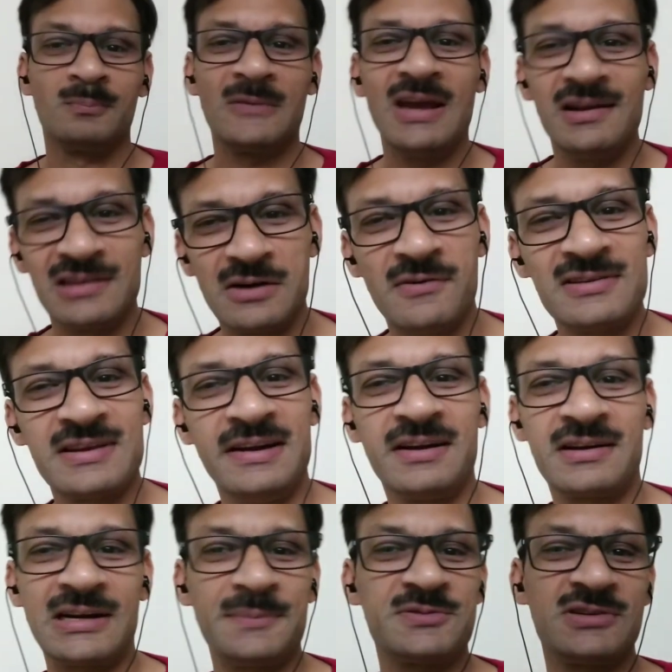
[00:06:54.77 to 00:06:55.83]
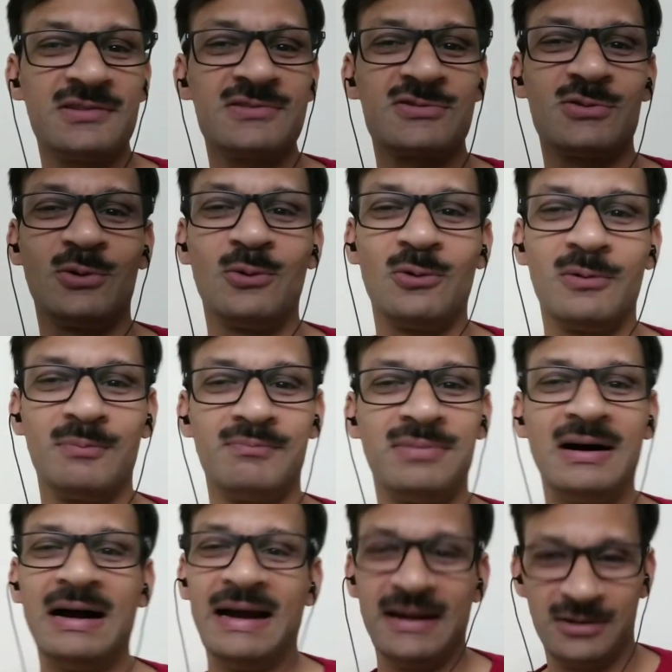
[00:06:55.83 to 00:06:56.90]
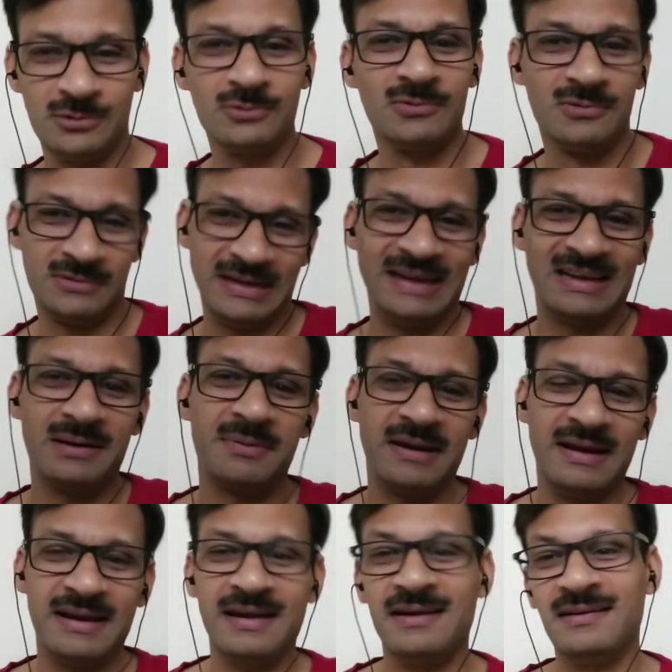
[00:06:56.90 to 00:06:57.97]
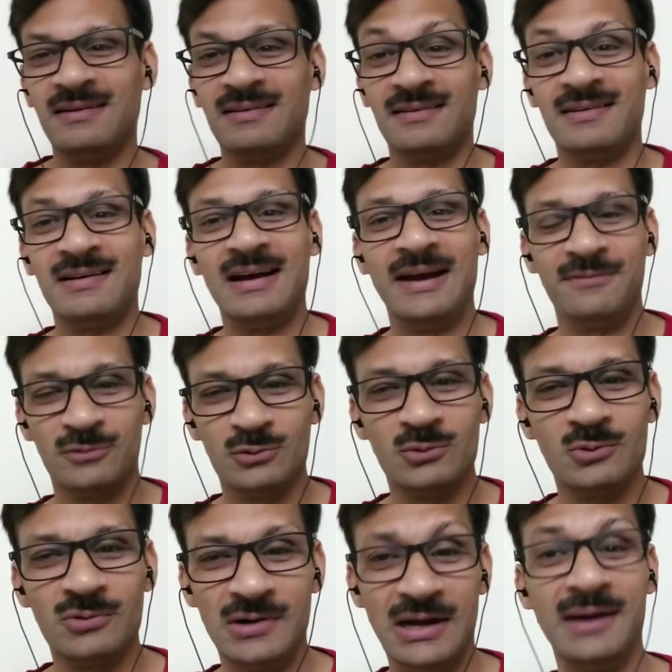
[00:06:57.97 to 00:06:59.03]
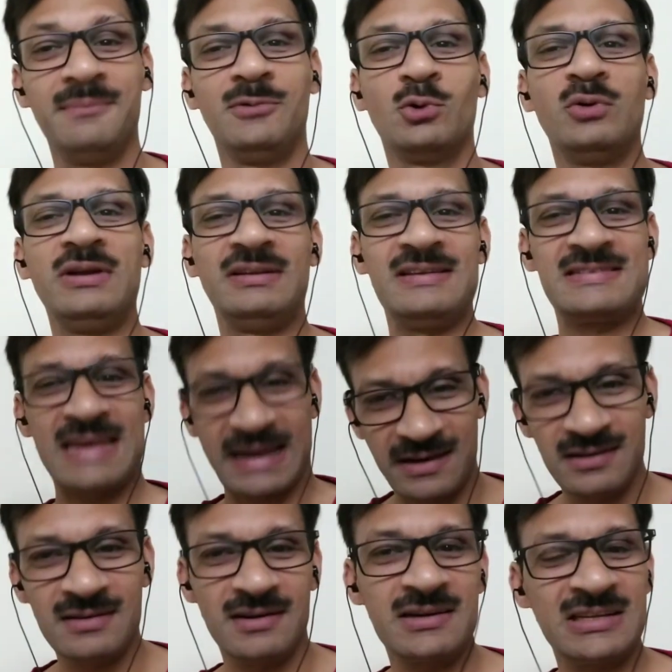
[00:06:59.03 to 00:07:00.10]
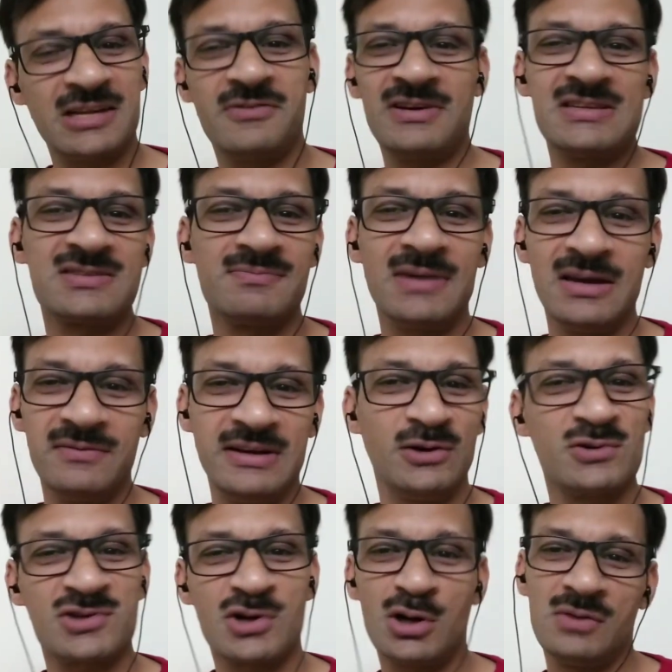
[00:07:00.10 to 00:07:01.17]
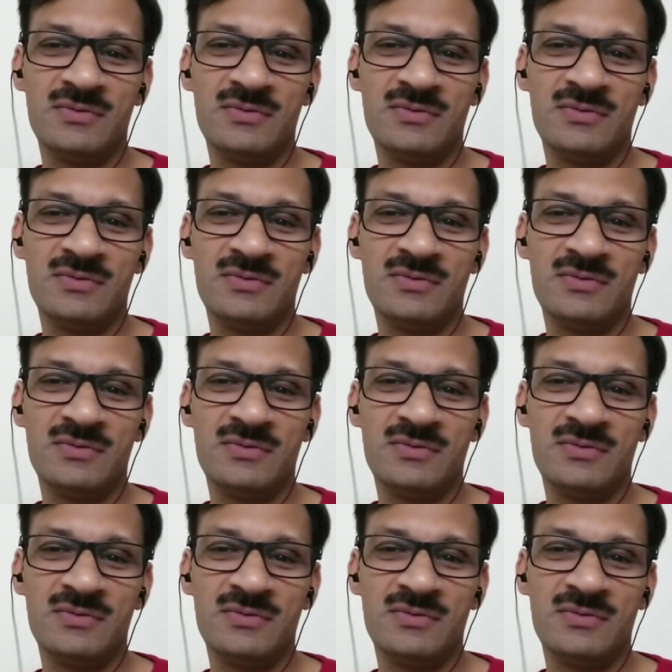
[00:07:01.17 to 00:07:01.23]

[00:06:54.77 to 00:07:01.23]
Yeah, there was an interruption, so I had to take a break, and I am doing the second cut. Otherwise, my videos are